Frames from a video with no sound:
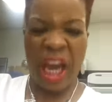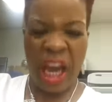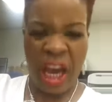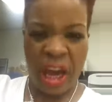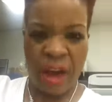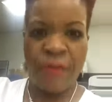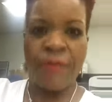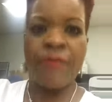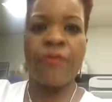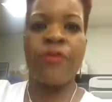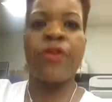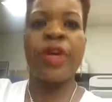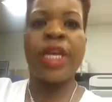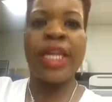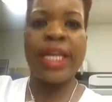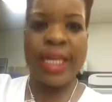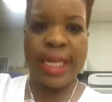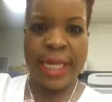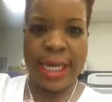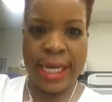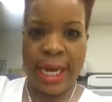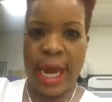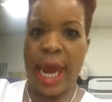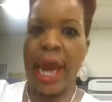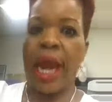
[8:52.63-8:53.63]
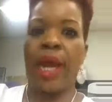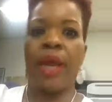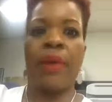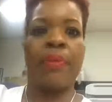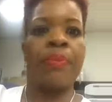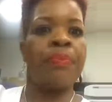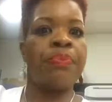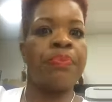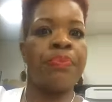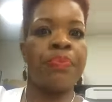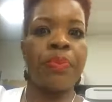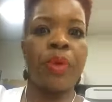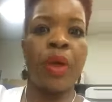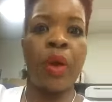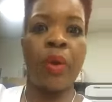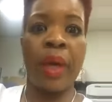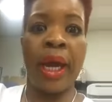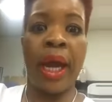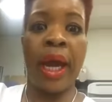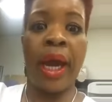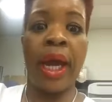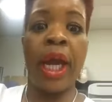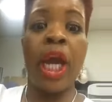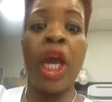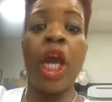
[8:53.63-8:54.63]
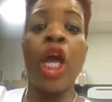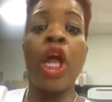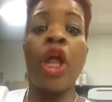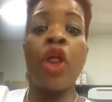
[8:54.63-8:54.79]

every day, okay?